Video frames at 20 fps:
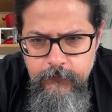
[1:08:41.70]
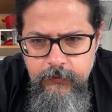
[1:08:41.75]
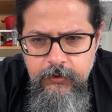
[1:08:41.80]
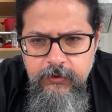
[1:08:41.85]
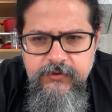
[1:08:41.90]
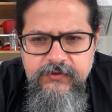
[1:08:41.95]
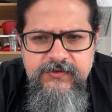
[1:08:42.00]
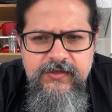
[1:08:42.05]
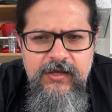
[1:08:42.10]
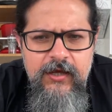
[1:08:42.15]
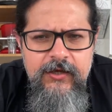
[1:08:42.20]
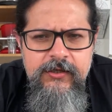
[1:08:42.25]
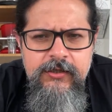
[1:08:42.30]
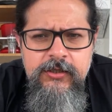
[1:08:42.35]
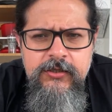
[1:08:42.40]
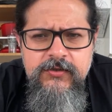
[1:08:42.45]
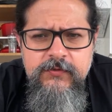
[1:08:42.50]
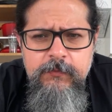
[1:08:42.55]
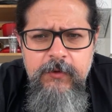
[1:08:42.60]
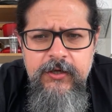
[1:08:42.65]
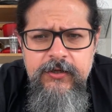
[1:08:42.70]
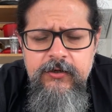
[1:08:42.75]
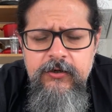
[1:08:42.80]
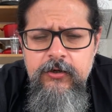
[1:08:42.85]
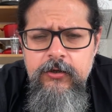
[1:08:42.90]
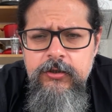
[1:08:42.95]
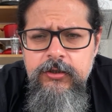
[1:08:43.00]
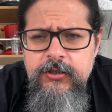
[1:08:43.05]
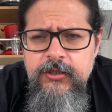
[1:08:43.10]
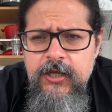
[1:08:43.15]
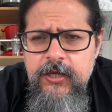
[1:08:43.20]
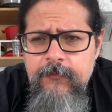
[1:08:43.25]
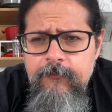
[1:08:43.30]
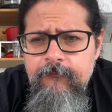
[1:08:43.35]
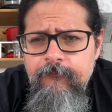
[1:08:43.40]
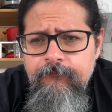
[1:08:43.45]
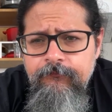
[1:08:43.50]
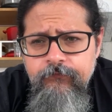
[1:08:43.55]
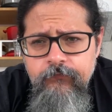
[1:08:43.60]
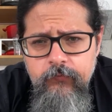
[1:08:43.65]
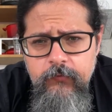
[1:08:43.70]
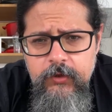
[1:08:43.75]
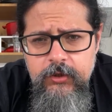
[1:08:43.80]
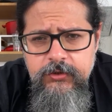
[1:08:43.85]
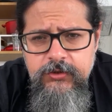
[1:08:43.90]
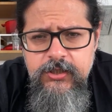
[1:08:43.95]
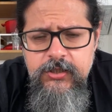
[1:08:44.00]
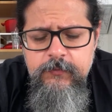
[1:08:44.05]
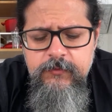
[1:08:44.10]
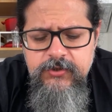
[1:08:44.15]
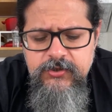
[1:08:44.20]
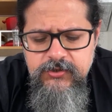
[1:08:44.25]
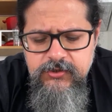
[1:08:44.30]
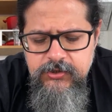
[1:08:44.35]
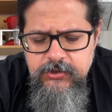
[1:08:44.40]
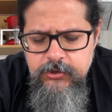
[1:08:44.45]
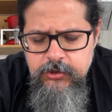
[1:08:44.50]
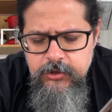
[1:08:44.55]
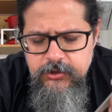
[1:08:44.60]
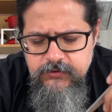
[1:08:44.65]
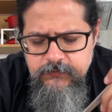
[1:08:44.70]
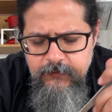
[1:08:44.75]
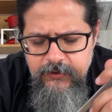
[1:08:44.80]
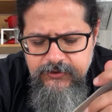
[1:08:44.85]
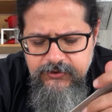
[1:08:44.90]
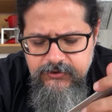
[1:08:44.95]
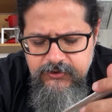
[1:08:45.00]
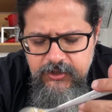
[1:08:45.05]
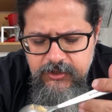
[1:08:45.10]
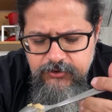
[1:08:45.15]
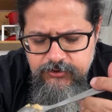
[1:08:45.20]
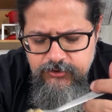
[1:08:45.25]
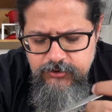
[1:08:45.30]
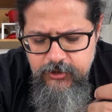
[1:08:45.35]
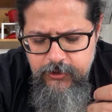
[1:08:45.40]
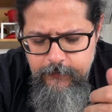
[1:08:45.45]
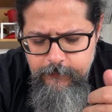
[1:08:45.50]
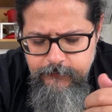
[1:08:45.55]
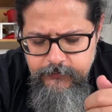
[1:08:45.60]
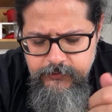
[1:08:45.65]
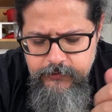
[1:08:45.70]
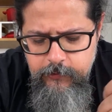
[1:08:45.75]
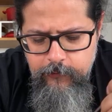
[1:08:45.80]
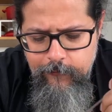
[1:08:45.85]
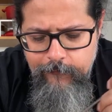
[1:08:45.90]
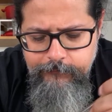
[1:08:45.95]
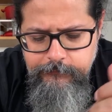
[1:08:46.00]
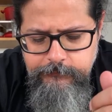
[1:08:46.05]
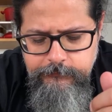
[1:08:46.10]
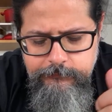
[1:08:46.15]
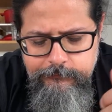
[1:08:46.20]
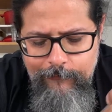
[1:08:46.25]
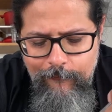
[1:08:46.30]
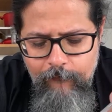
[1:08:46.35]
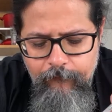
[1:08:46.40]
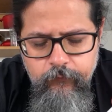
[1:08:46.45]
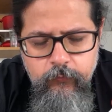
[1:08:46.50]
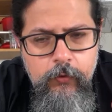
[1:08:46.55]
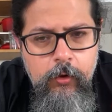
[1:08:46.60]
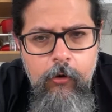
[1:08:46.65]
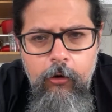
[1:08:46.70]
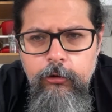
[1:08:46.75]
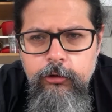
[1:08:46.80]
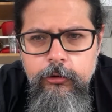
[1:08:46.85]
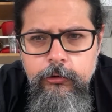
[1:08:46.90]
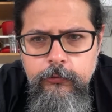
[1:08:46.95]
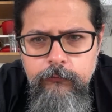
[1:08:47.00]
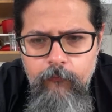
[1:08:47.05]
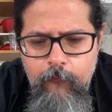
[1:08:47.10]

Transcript: Sahil is my real name. Demon Stealer is my stage name. So, all good.